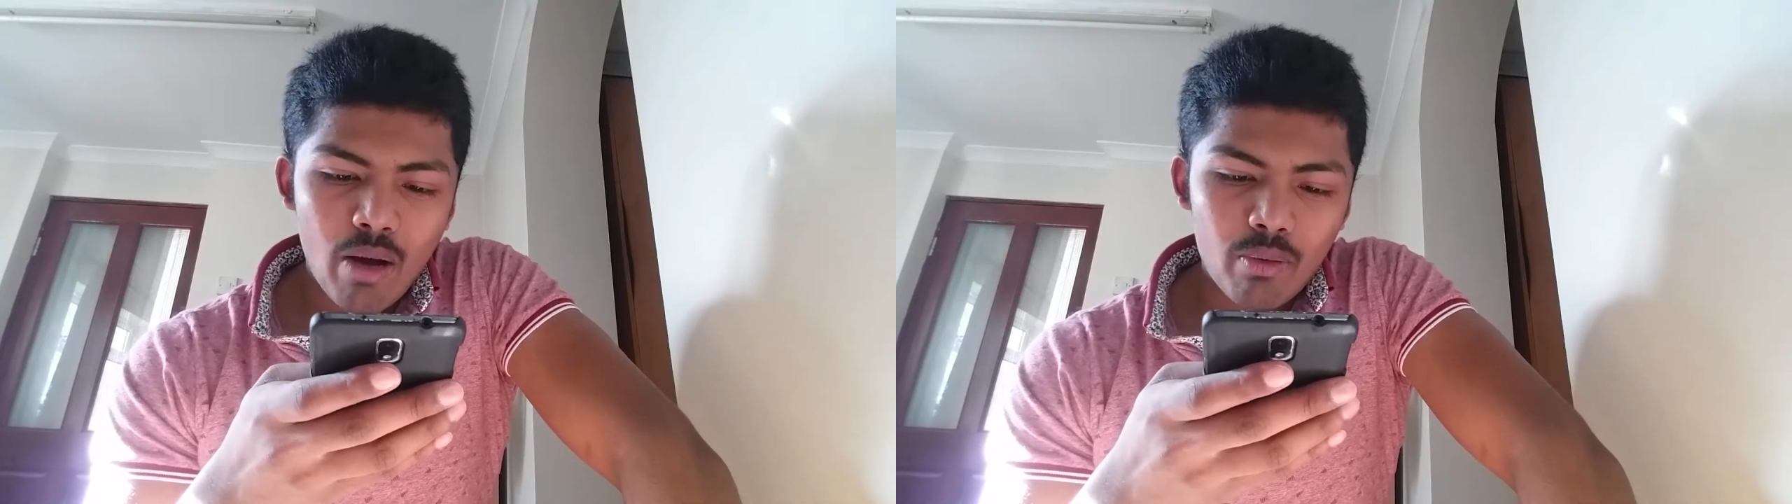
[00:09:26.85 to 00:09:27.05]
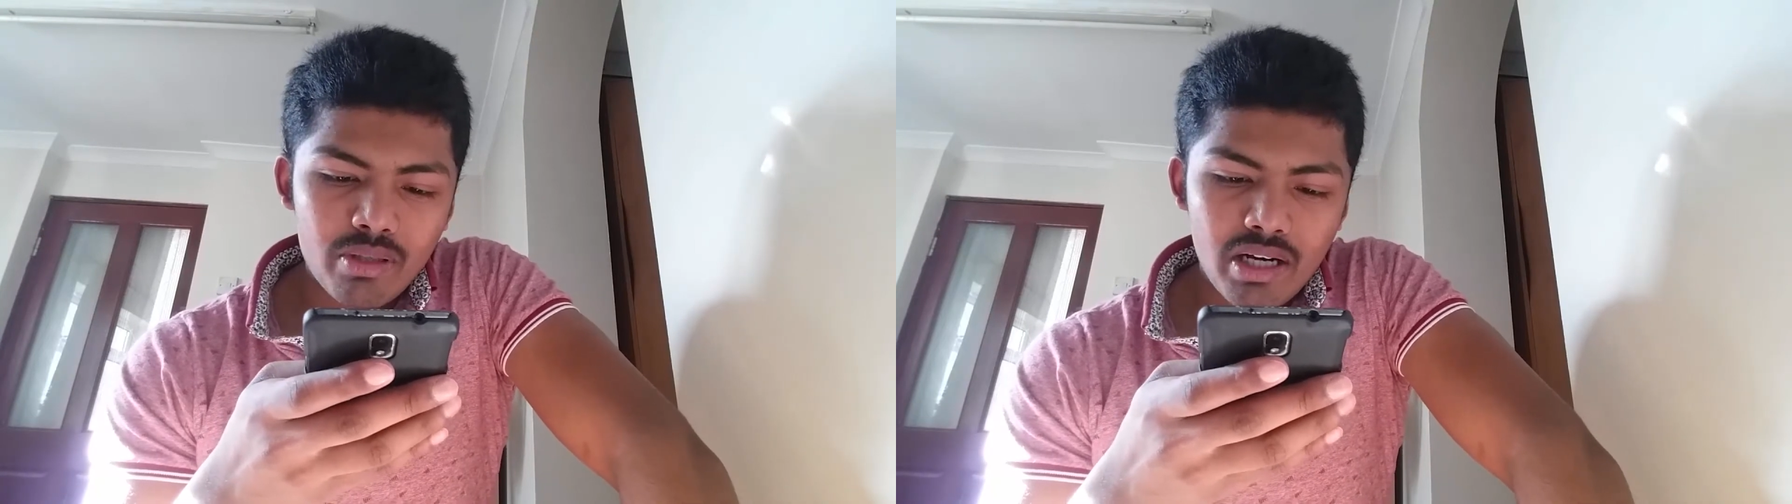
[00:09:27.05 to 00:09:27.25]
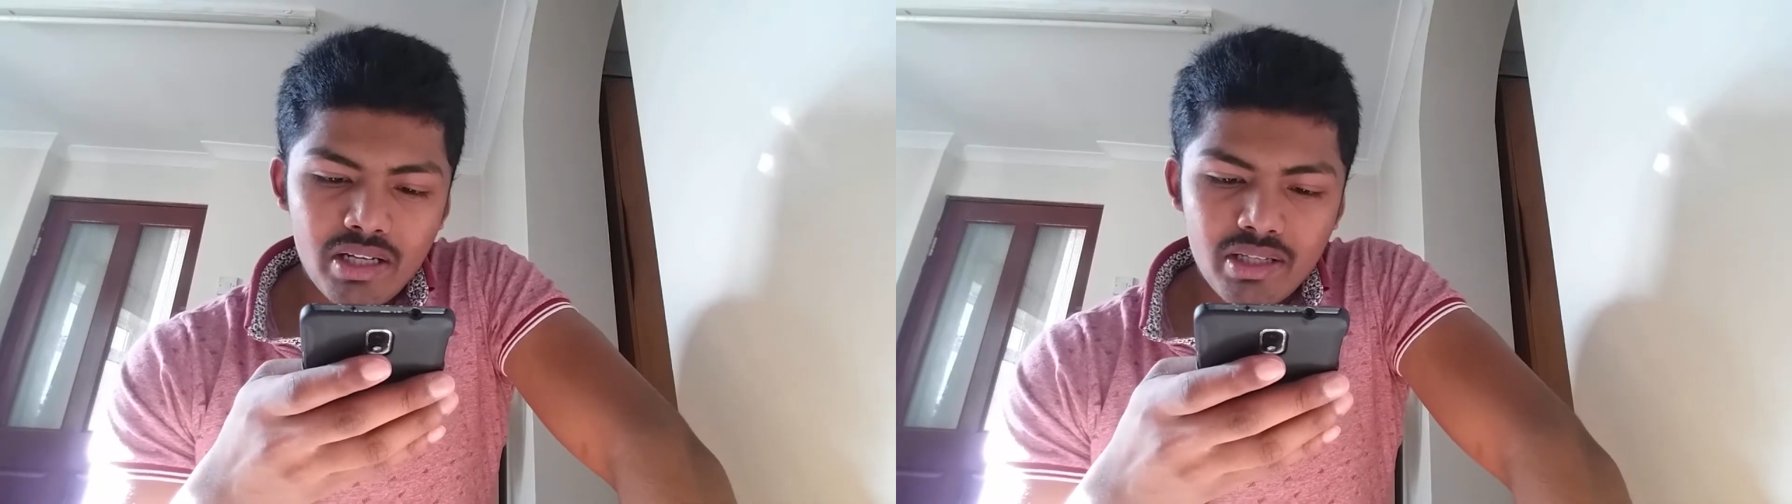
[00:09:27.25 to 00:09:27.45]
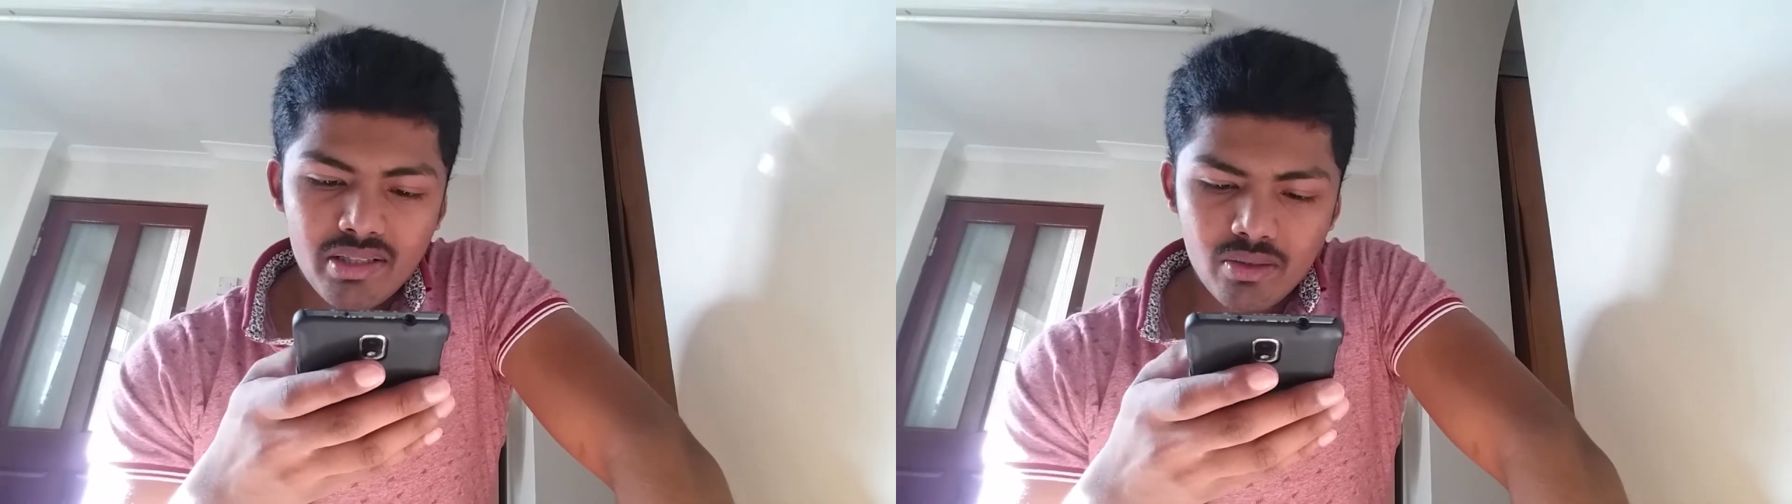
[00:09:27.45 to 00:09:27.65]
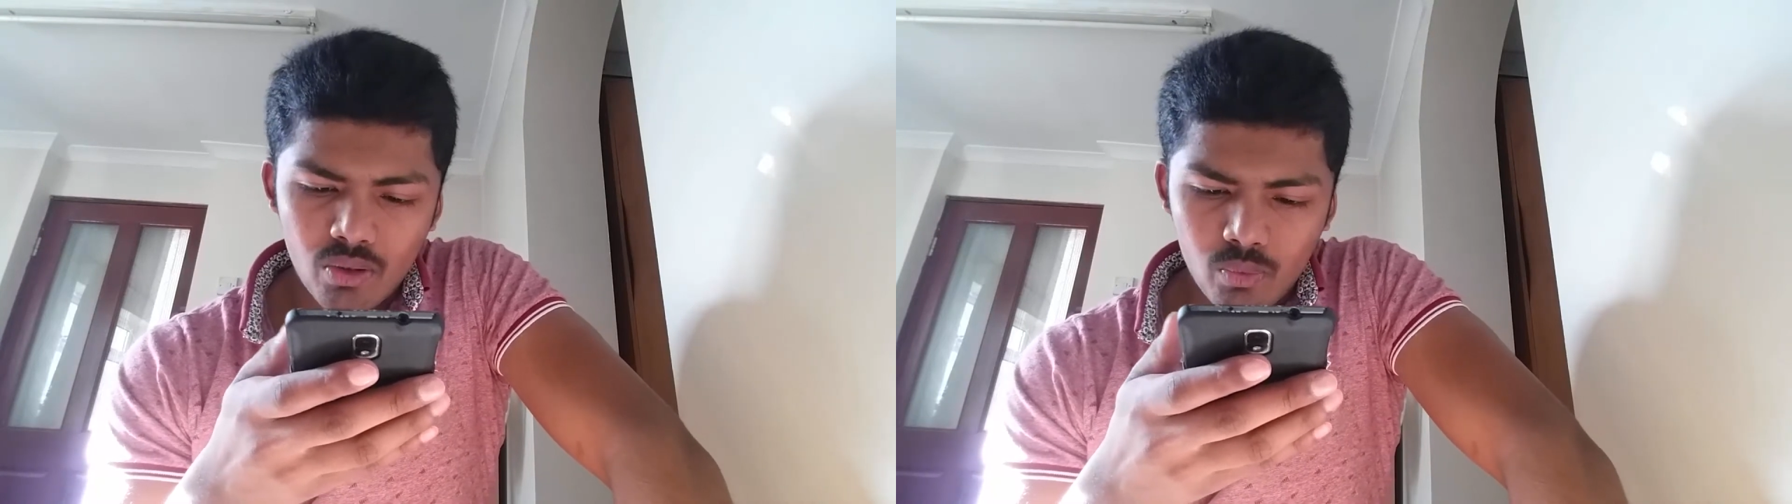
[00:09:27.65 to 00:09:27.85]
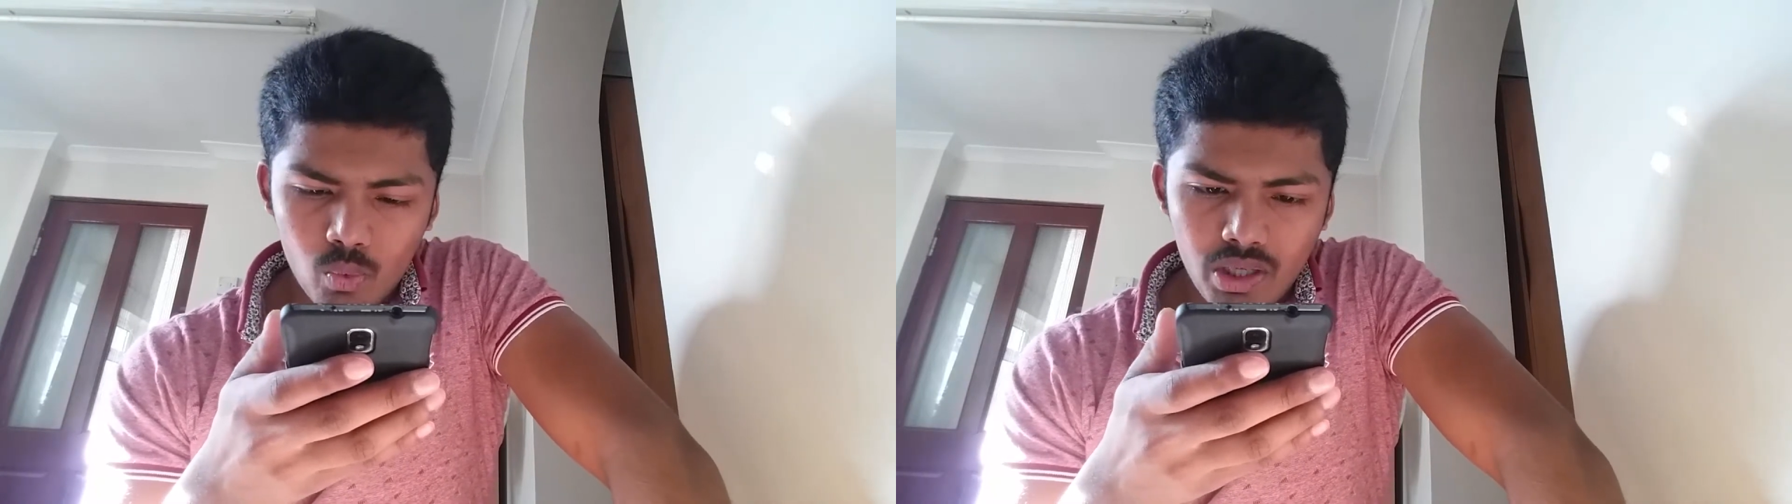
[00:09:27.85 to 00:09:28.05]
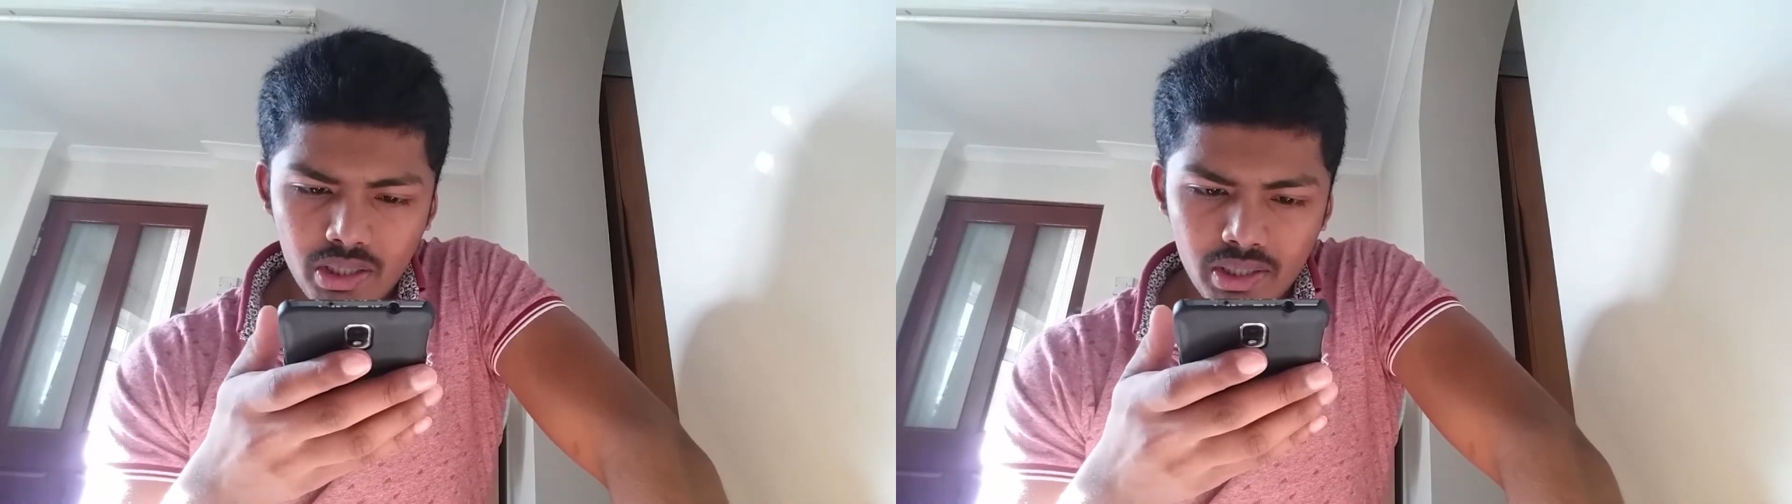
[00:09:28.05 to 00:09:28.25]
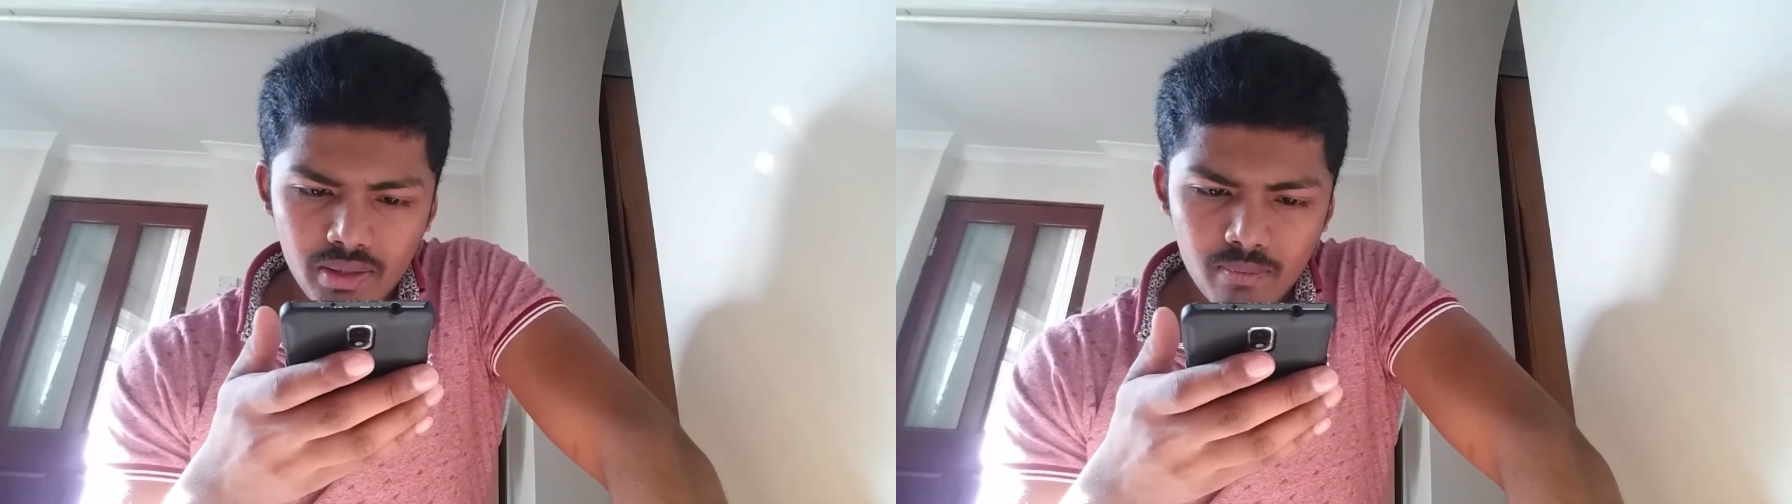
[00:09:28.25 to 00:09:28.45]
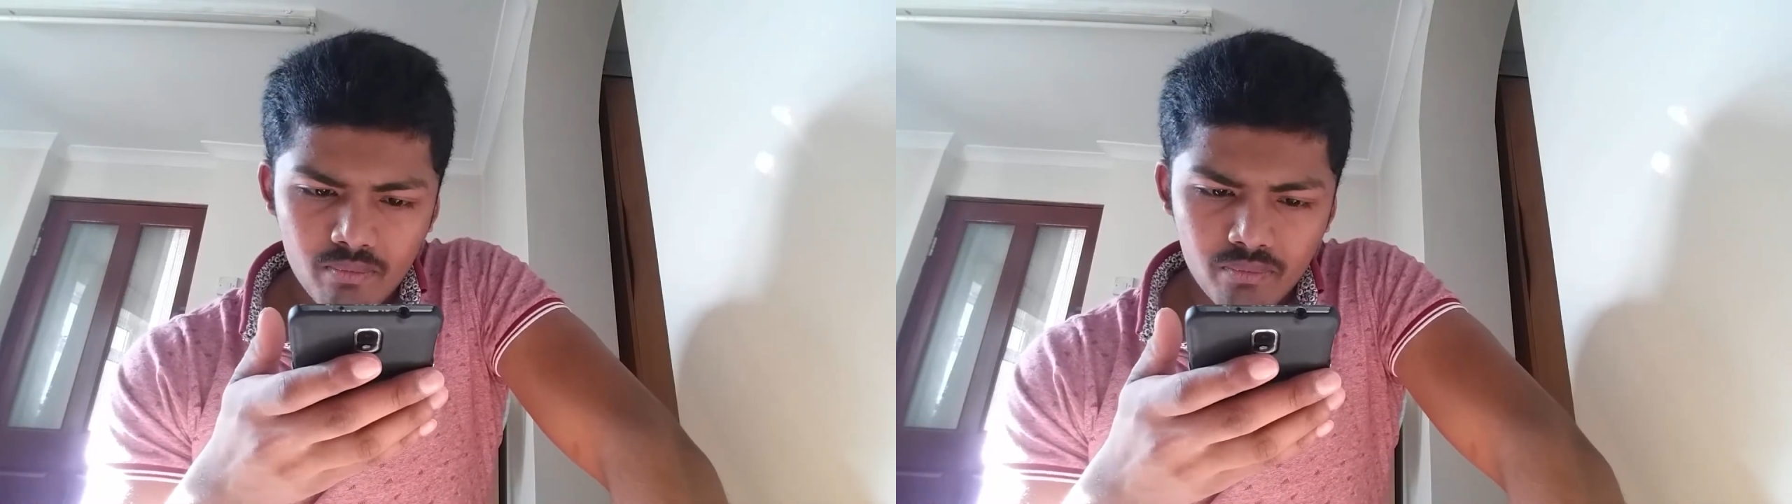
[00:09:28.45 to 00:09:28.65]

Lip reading: our rudders don't work.